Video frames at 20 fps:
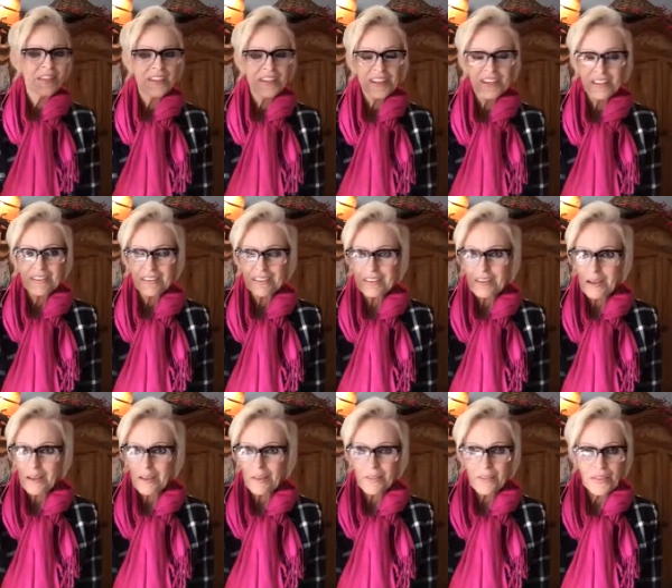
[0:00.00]
the,
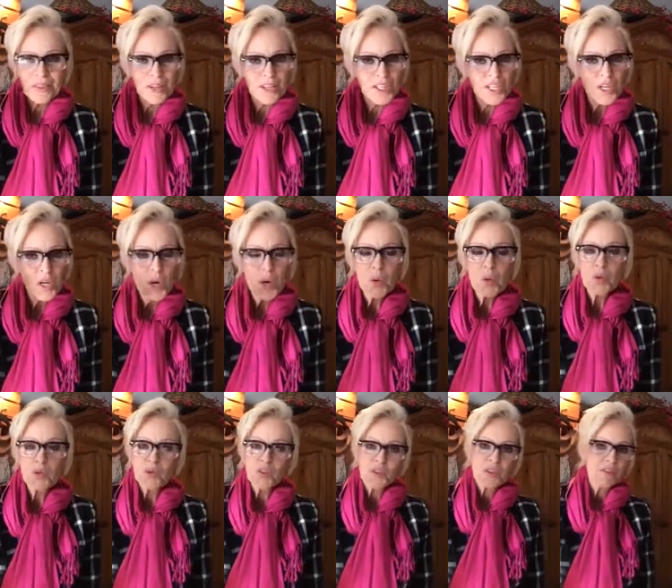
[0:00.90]
the, the
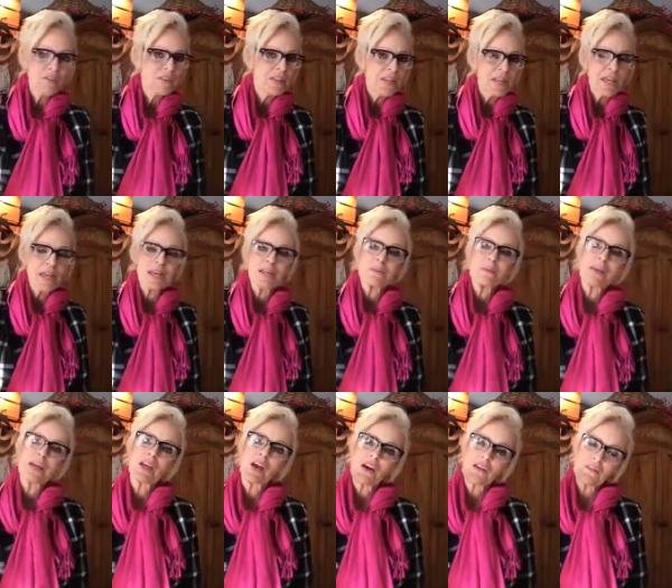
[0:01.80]
yokes of the
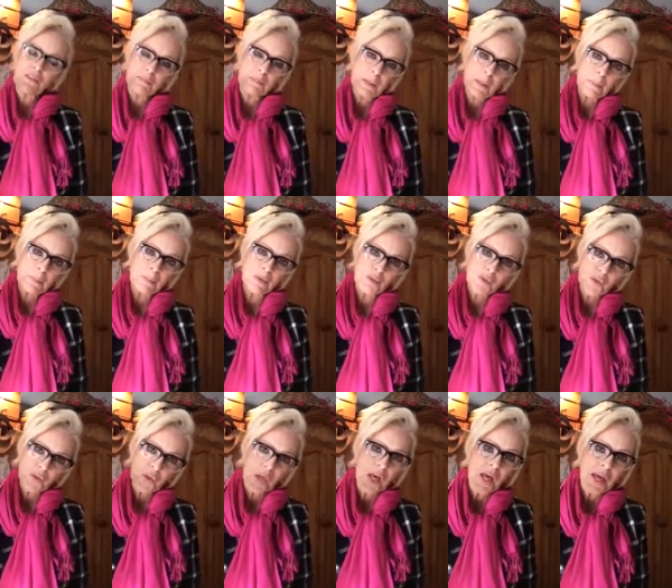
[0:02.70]
enemy off of
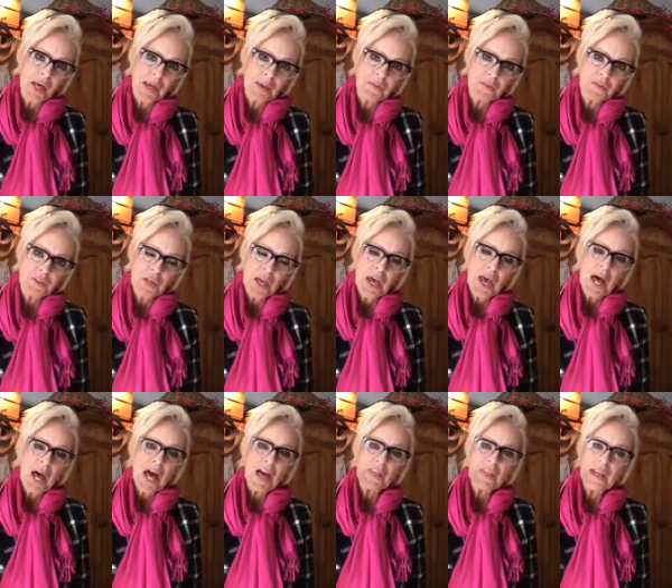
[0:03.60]
people's lives.
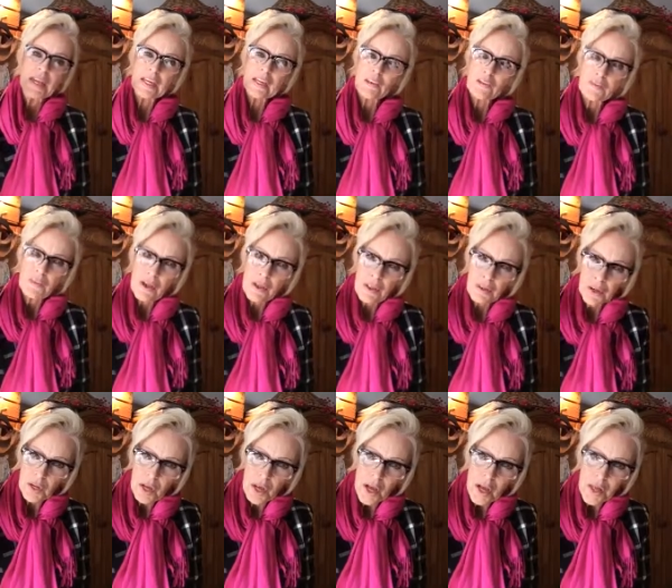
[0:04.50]
I thank you, Father
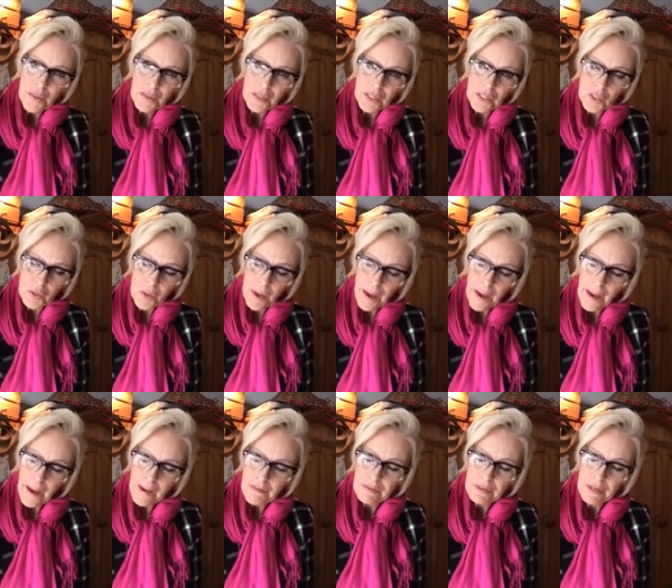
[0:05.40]
God, that you
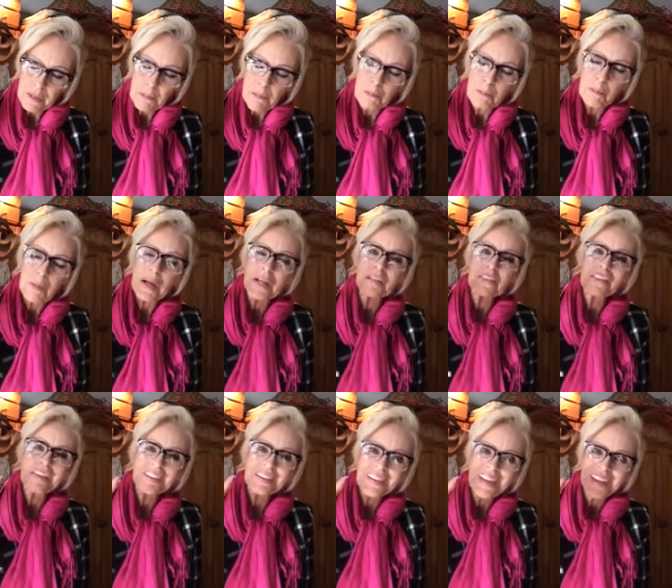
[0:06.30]
have an
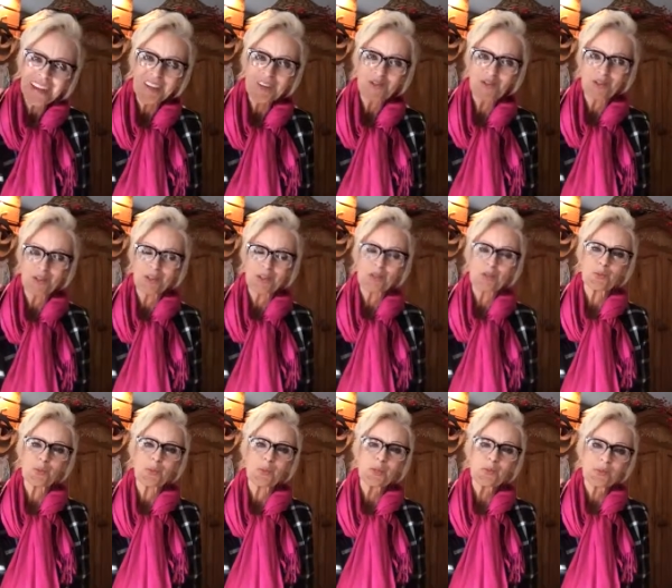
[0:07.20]
abundant
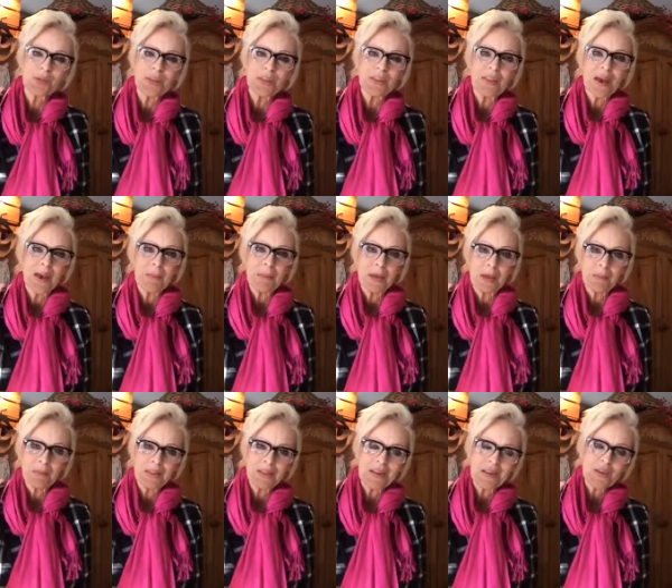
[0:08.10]
entrance. We'll read that
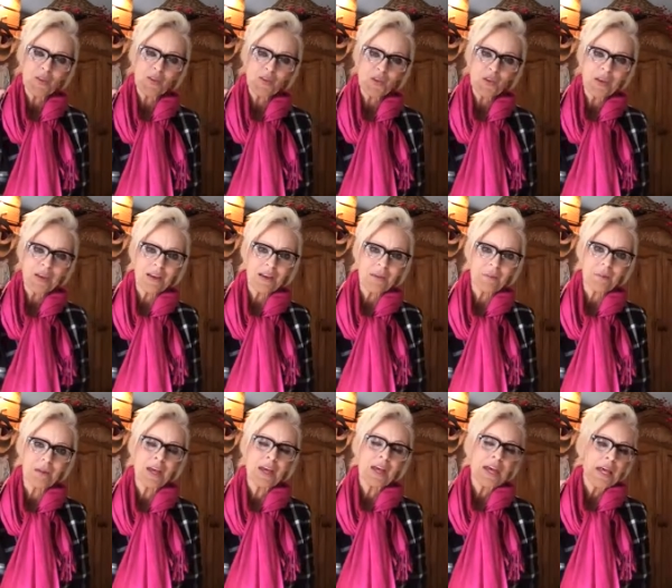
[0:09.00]
maybe next
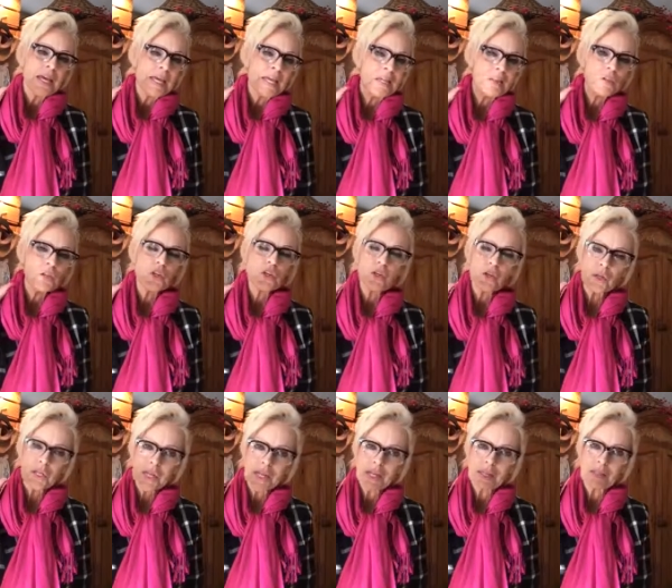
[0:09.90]
time into your
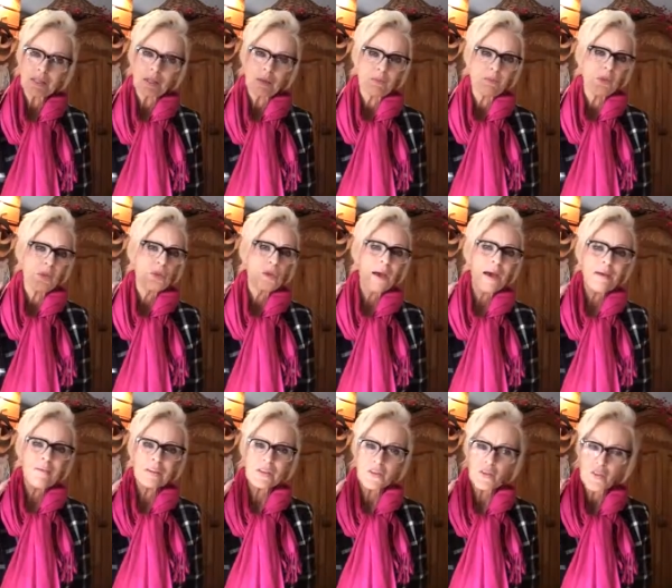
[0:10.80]
kingdom. You
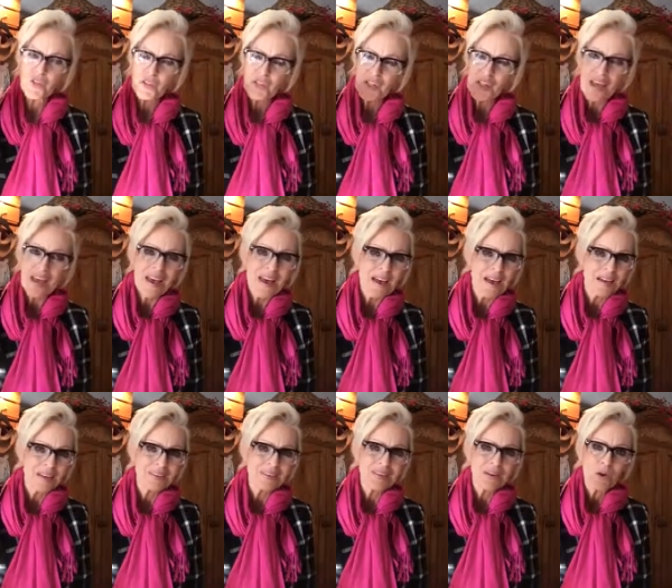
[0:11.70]
have it
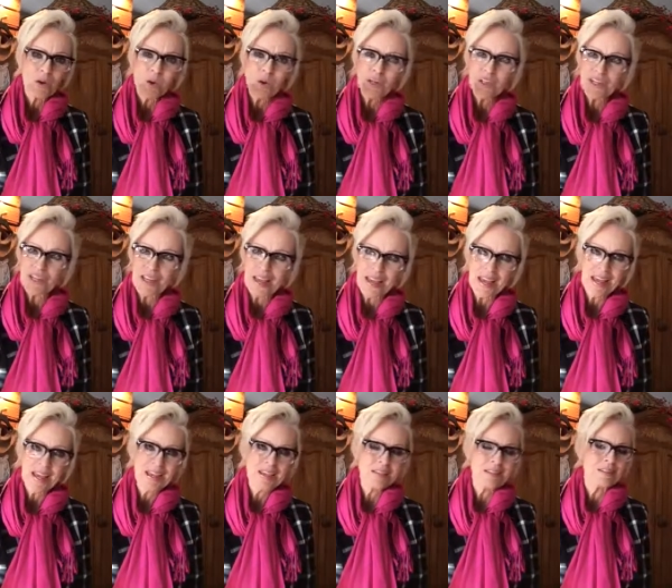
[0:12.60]
set,
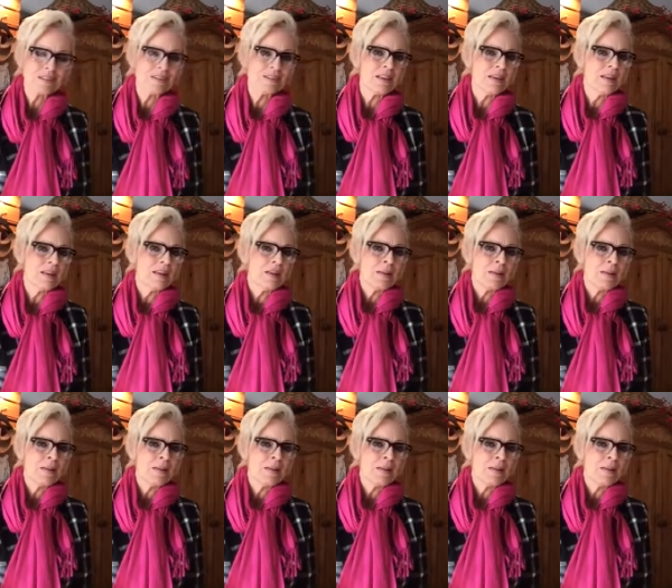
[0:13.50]
ordained,